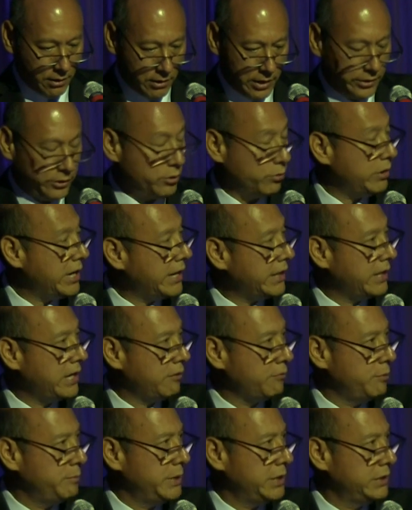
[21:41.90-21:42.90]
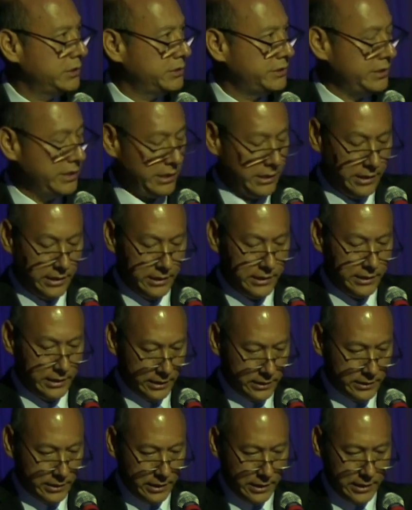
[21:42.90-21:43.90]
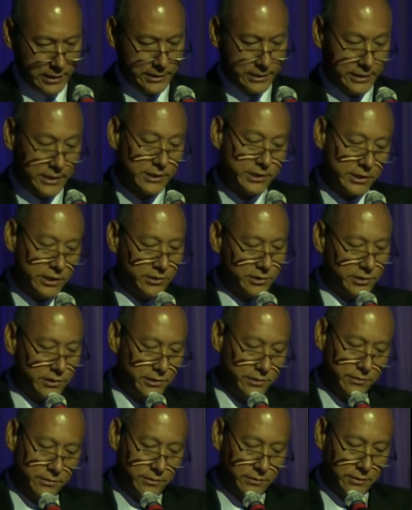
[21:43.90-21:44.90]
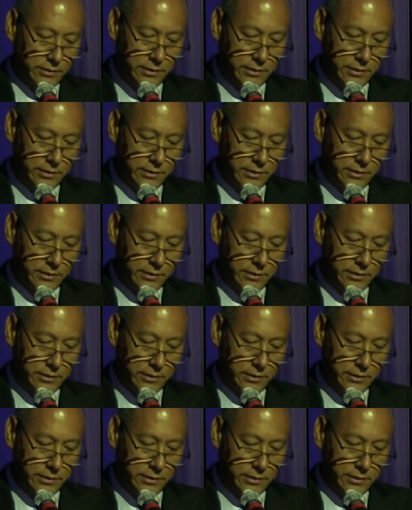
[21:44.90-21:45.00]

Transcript: are on direct government uh, assistance.